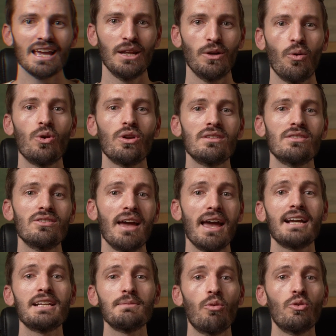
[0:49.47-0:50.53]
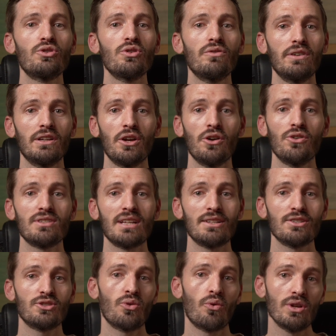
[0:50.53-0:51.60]
In order to export your videos
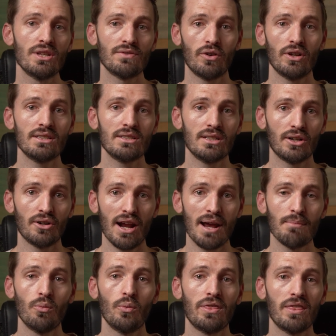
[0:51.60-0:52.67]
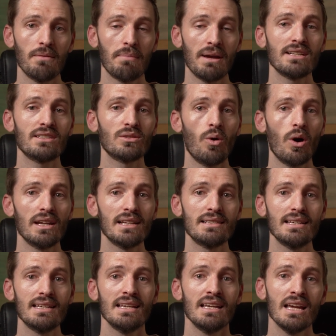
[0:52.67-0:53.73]
and stories for Instagram with the best
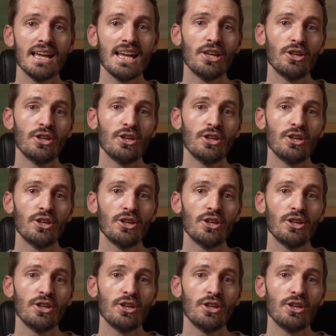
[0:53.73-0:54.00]
quality,